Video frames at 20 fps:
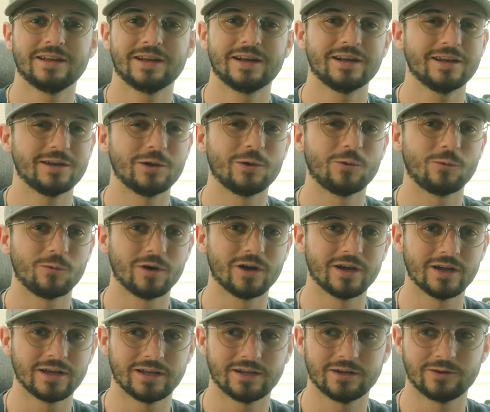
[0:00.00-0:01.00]
And I didn't know
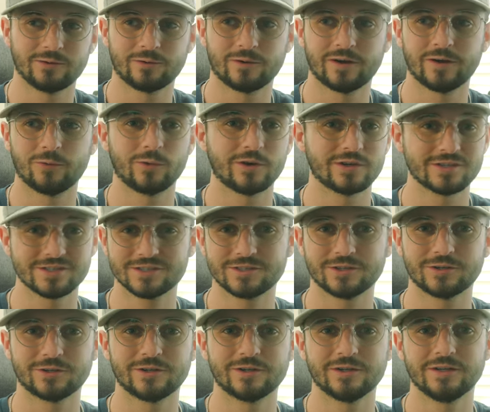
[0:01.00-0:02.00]
what or where to
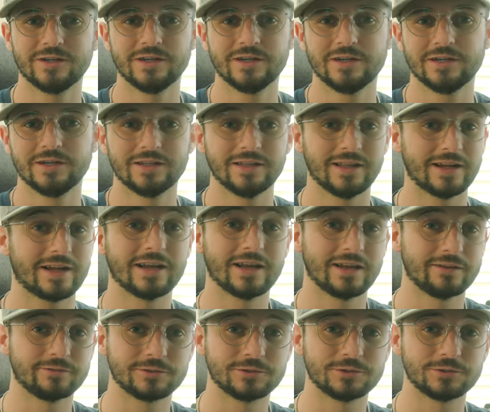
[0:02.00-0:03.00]
start, like I
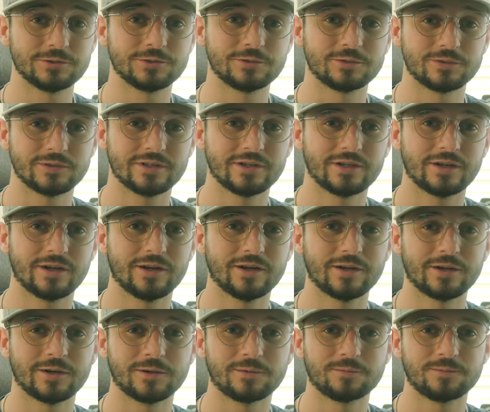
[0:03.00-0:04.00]
never do.
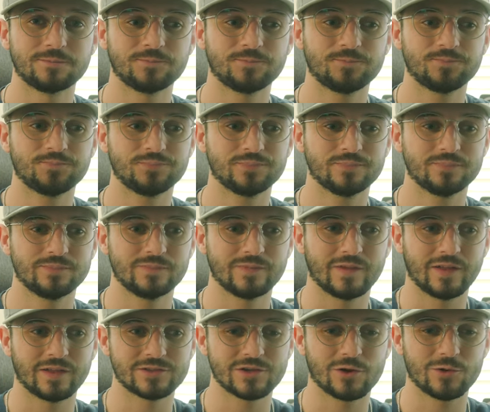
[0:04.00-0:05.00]
Um,
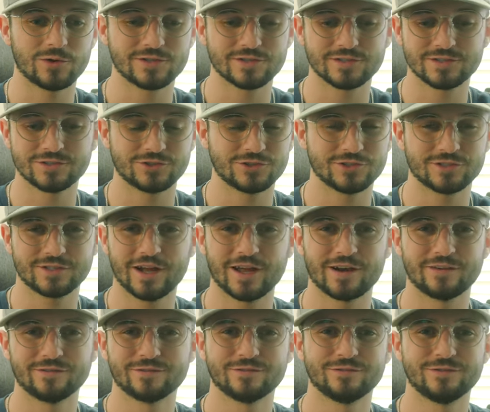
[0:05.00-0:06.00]
it's always just
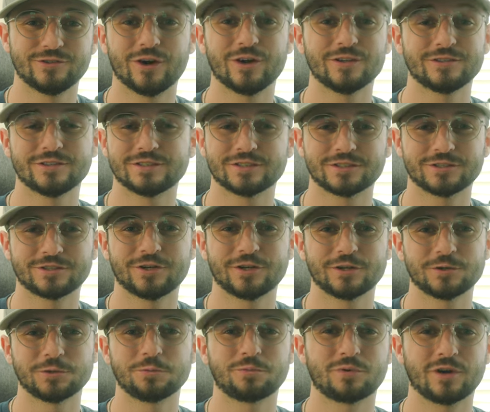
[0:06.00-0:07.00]
kind of daunting
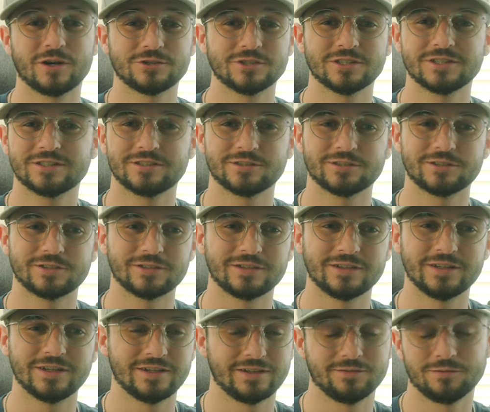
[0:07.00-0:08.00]
starting a new project
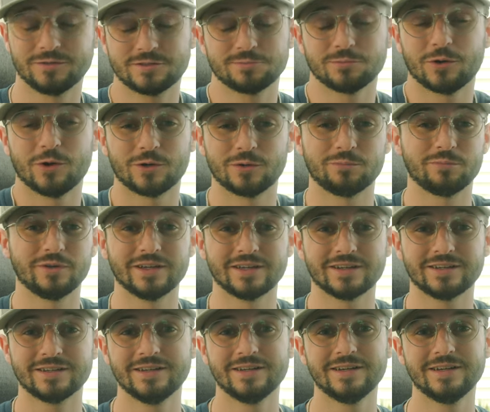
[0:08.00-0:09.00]
or eh, small or
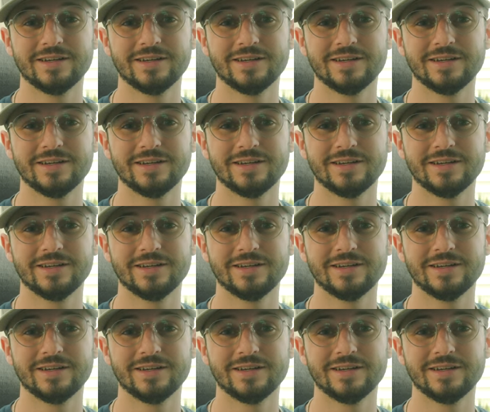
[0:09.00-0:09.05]
big.